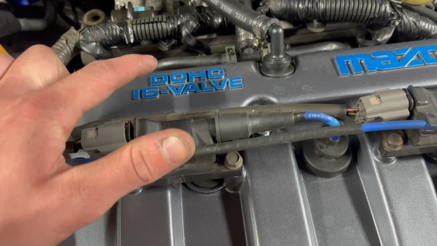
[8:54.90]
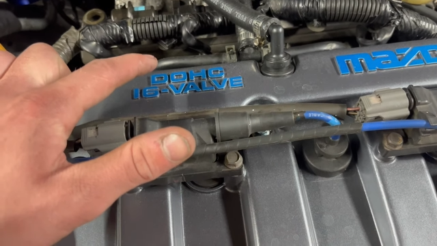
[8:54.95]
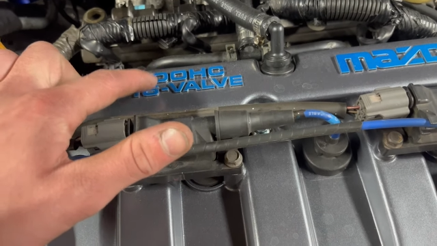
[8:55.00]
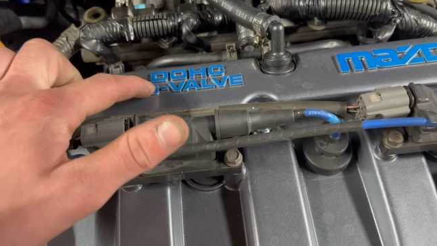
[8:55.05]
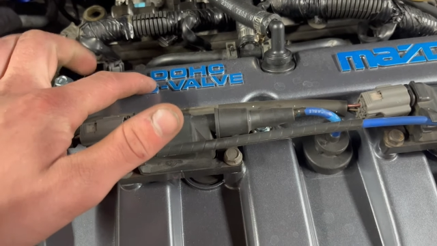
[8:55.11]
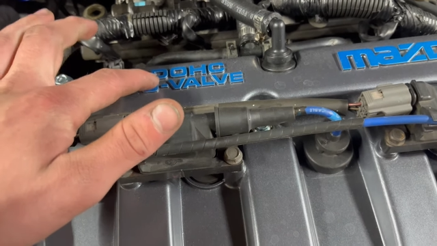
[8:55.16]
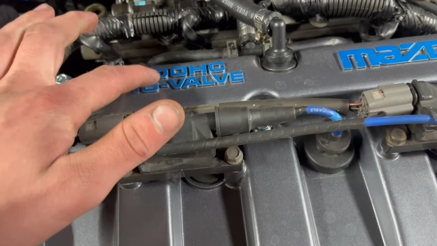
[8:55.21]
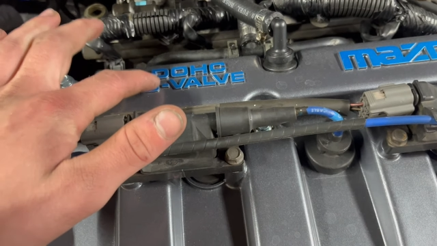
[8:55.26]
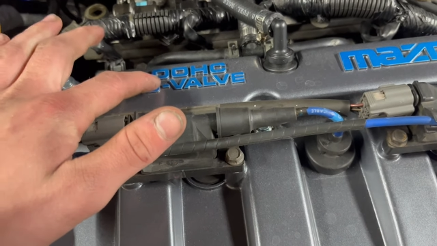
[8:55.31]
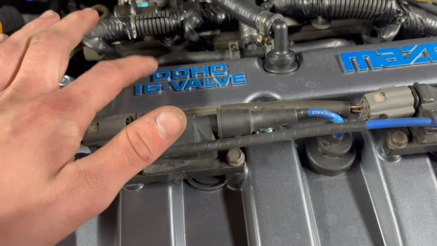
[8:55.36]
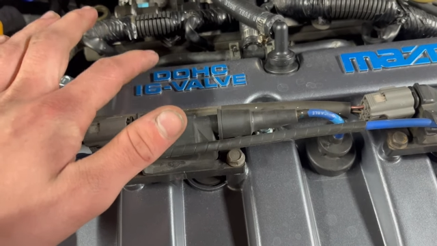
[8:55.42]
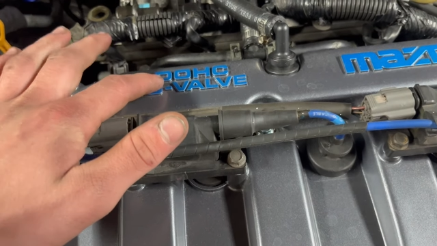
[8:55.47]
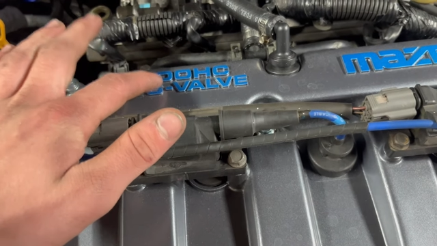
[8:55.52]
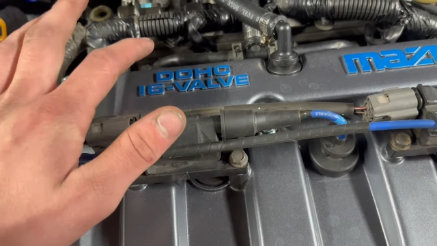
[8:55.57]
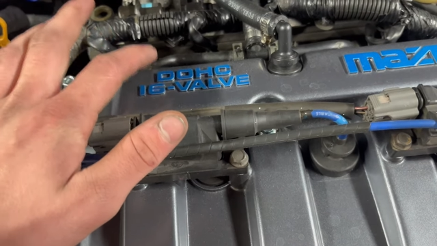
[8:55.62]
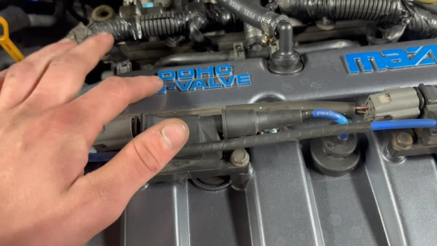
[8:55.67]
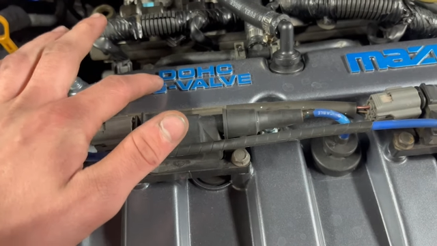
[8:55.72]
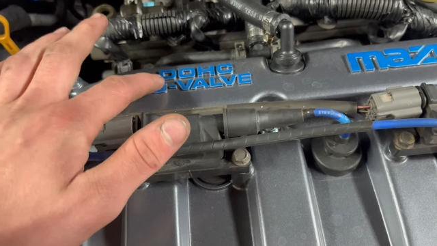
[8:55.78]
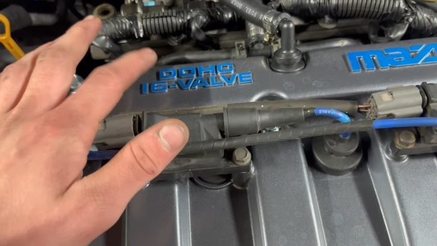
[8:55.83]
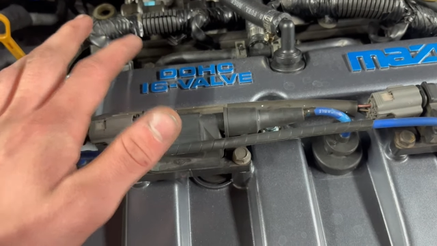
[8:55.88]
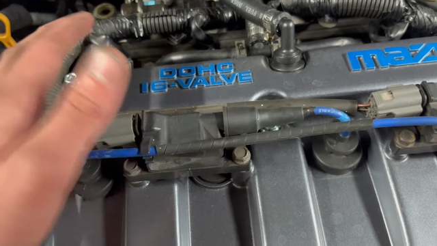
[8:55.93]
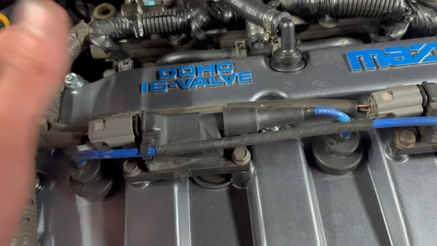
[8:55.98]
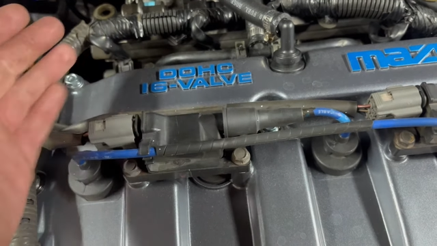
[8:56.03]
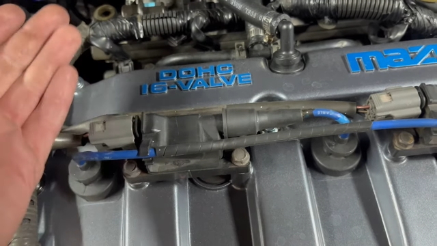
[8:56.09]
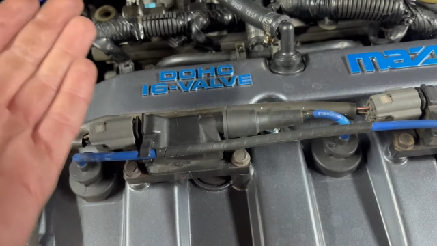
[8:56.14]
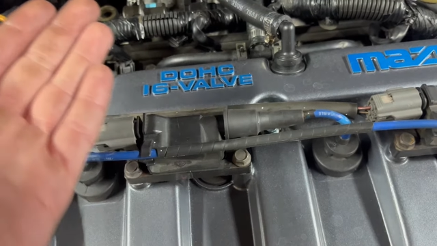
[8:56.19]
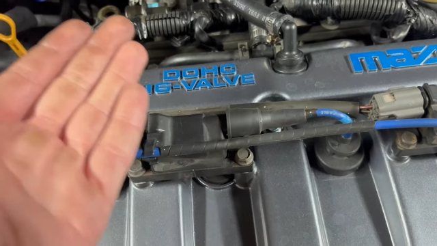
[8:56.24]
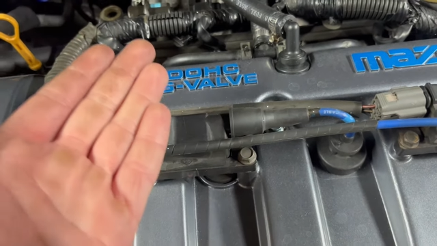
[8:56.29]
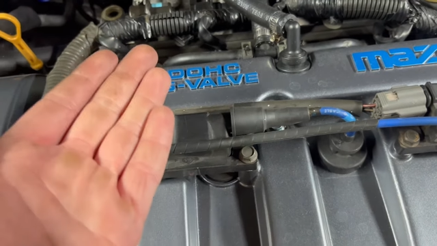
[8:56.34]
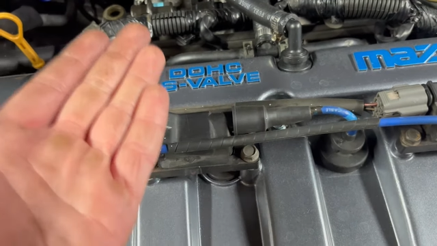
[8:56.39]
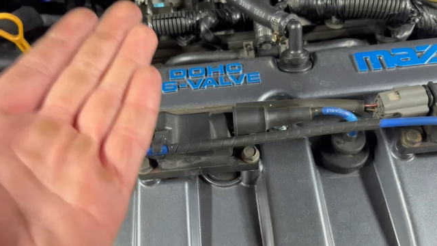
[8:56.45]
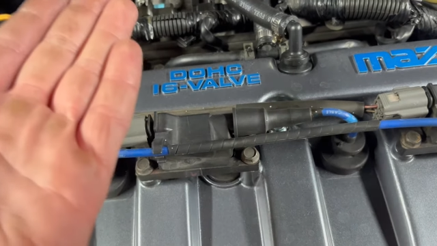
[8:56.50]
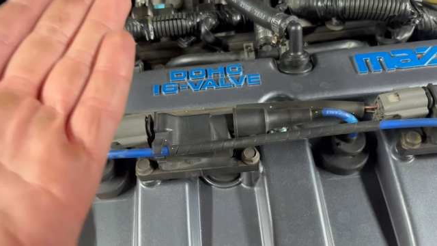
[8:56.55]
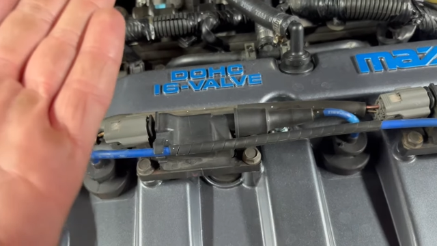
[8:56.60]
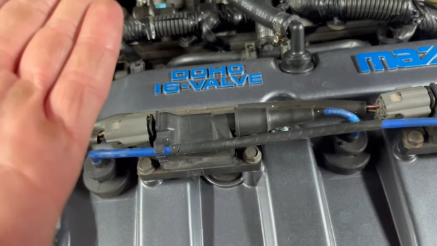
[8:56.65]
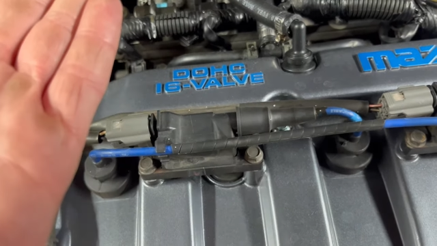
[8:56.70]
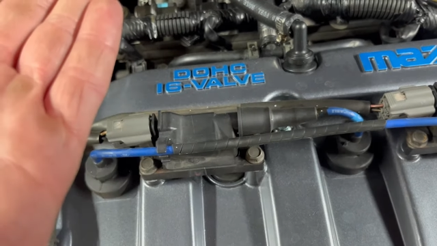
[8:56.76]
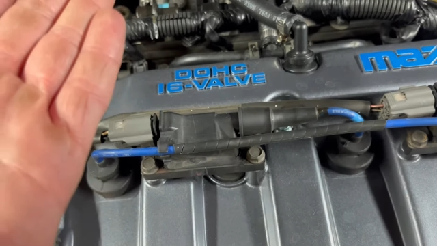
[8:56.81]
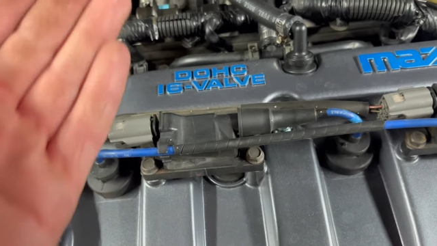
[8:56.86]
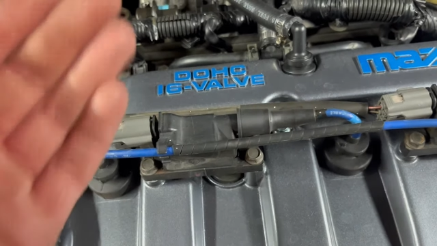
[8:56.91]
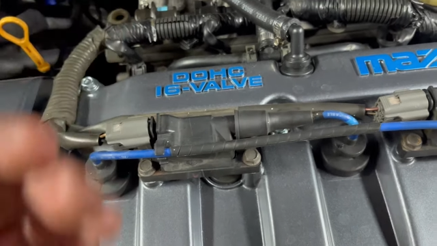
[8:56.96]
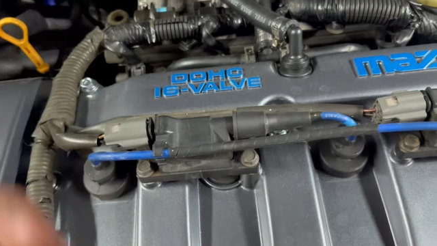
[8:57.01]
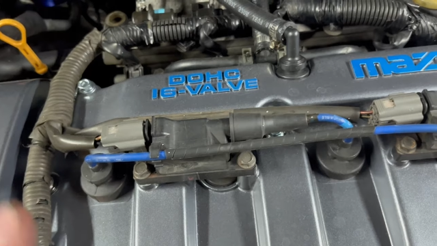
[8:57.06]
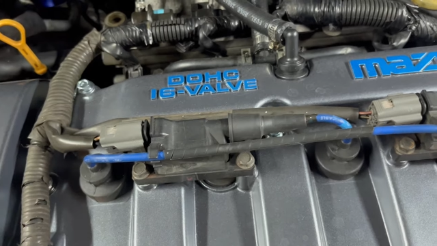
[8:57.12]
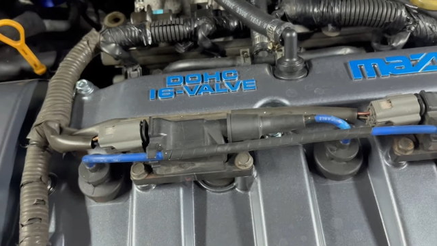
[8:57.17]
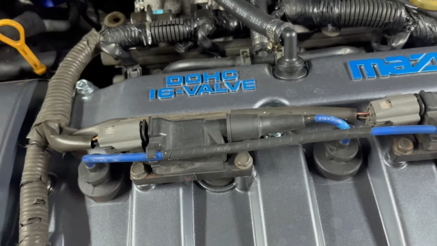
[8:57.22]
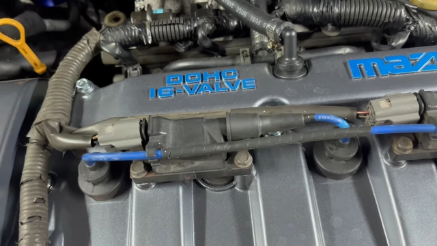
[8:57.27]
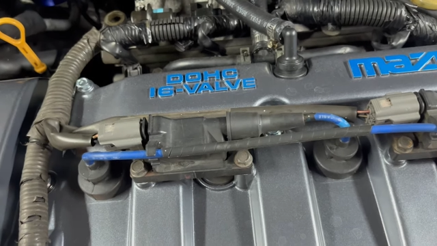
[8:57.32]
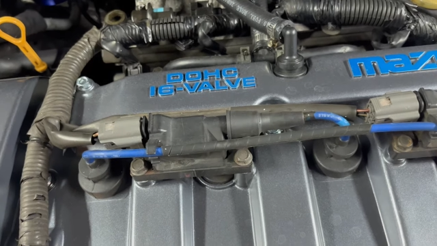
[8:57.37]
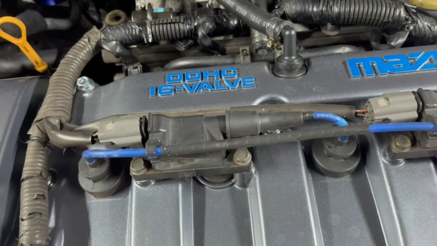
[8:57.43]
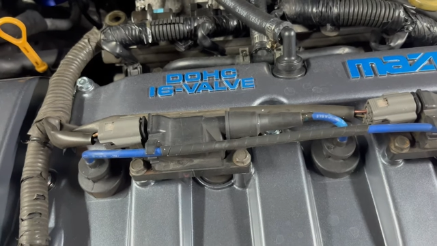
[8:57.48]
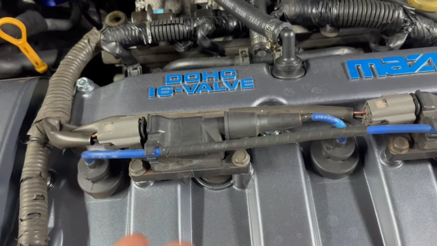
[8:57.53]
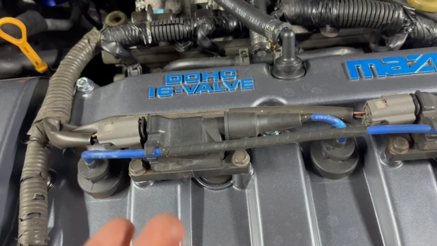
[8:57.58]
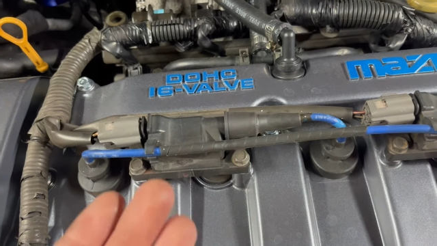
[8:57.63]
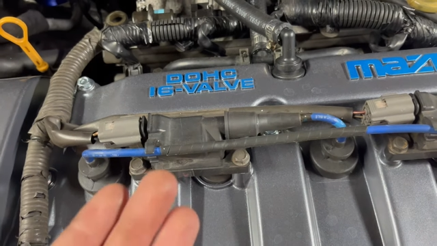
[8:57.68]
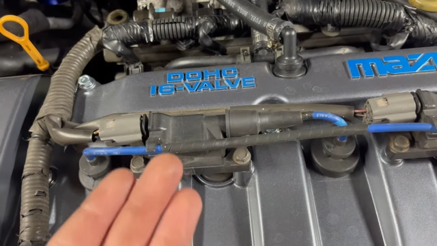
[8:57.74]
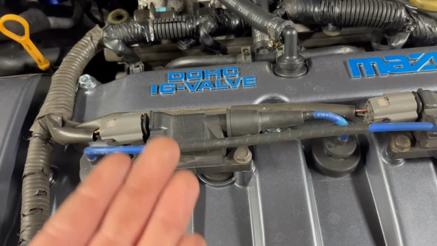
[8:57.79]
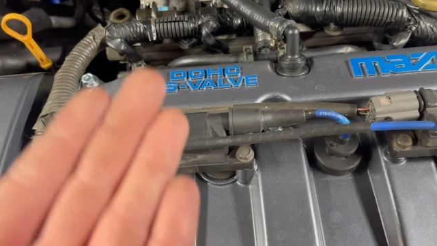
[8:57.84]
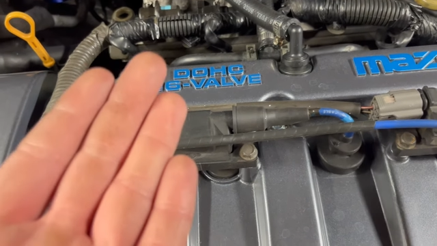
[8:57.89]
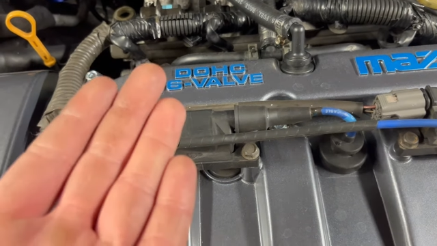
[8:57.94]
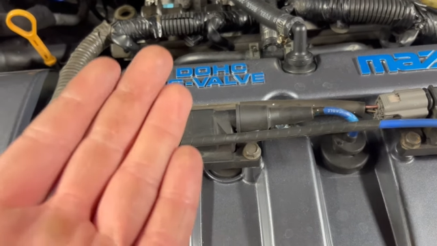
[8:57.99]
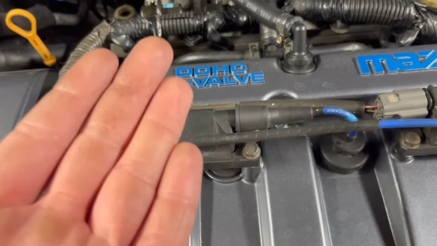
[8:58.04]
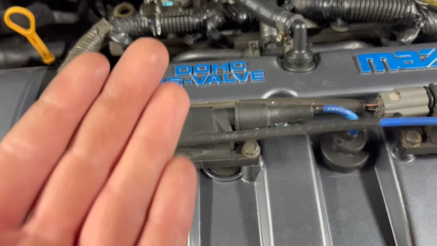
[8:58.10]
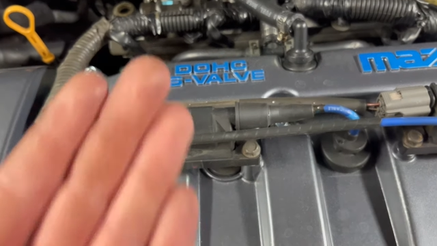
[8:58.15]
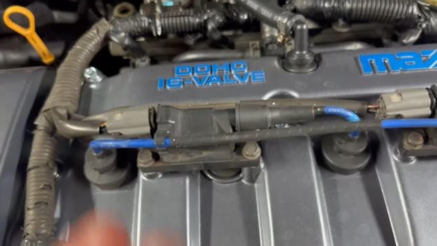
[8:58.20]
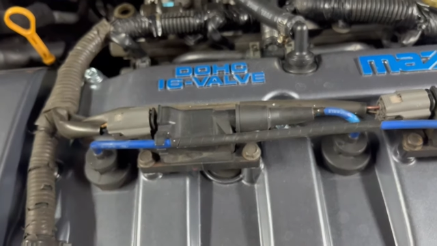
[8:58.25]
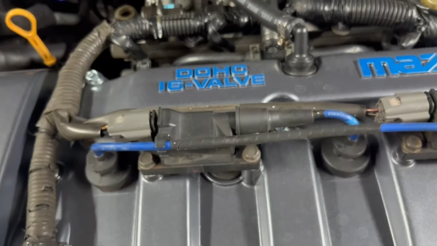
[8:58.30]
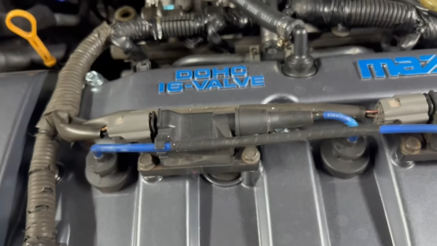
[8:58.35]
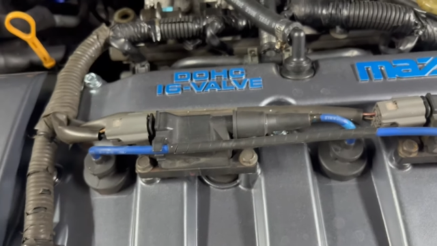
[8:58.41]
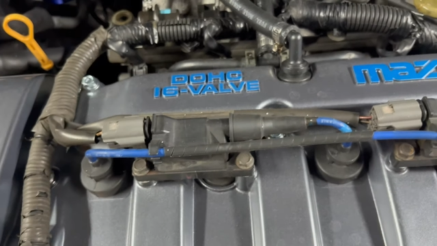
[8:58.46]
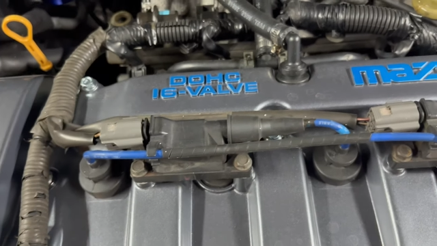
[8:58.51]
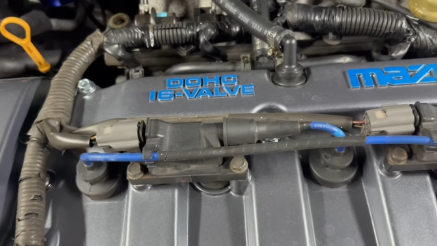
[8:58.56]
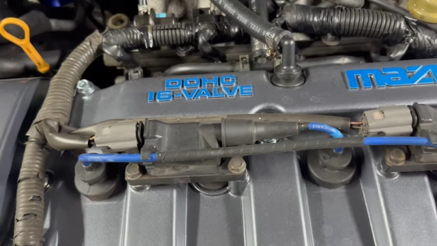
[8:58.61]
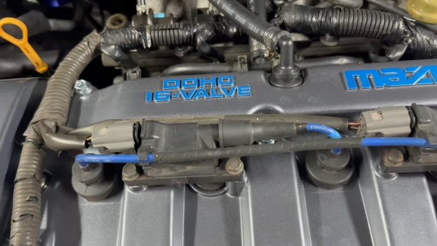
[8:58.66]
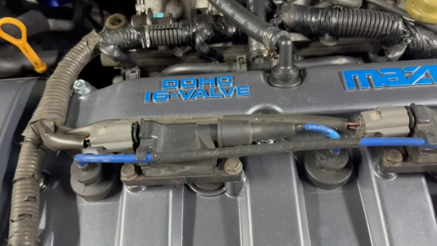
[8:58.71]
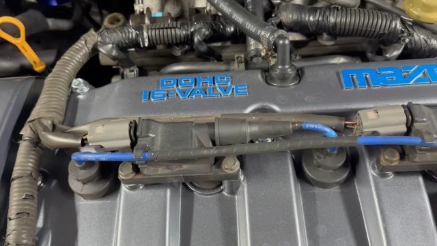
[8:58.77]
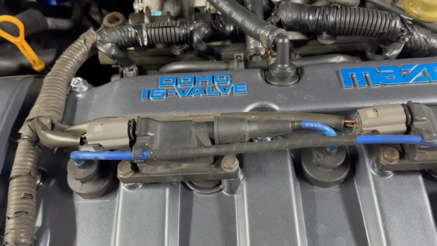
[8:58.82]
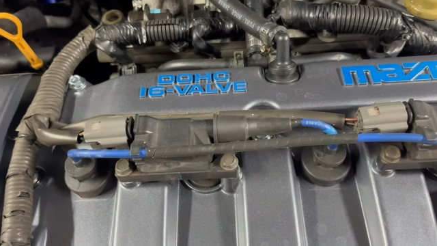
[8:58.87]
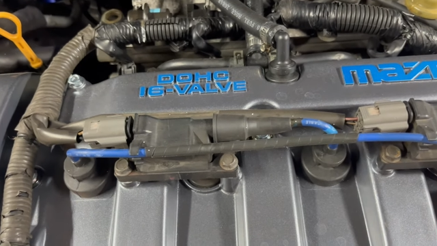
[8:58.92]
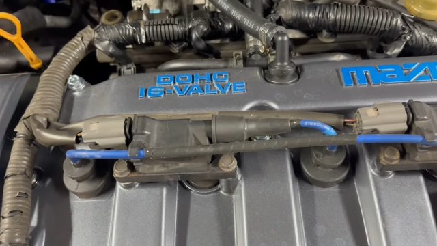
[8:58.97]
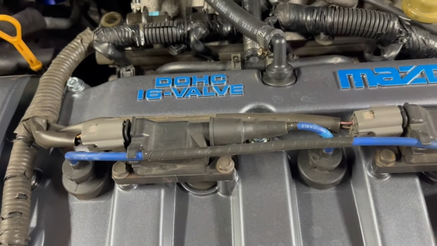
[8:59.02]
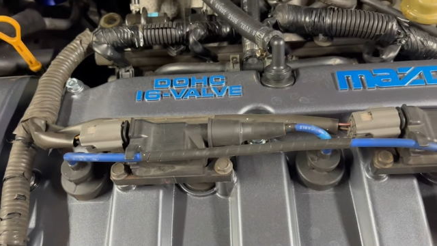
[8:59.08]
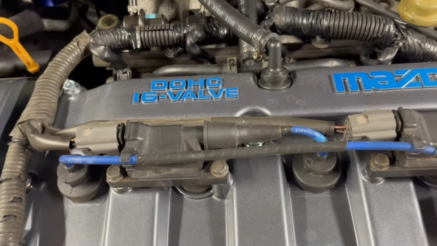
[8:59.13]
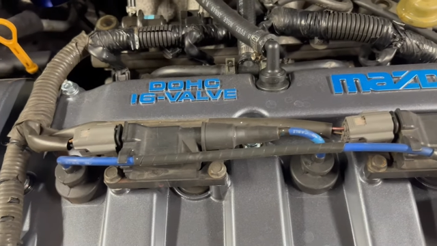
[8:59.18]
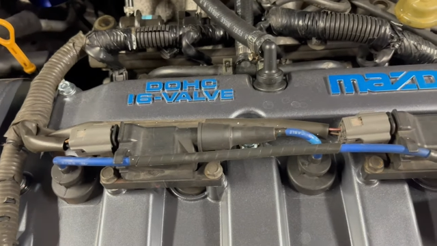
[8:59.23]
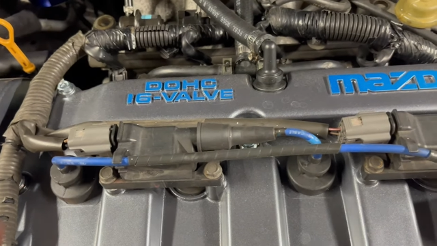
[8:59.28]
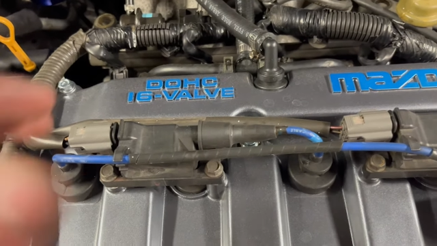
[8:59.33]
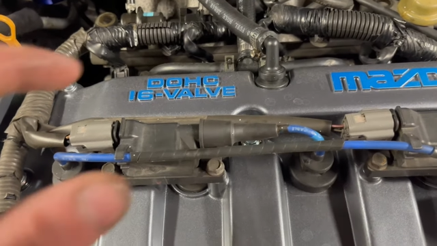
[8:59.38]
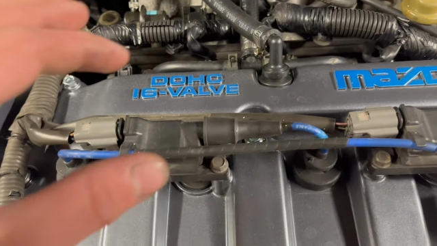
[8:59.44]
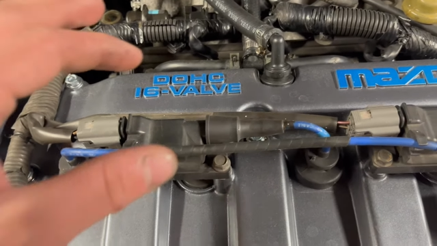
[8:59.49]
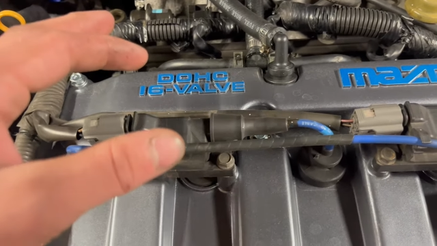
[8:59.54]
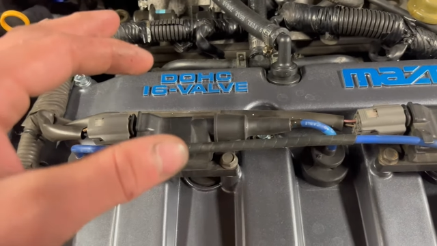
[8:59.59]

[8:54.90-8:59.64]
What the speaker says: (no speaker visible)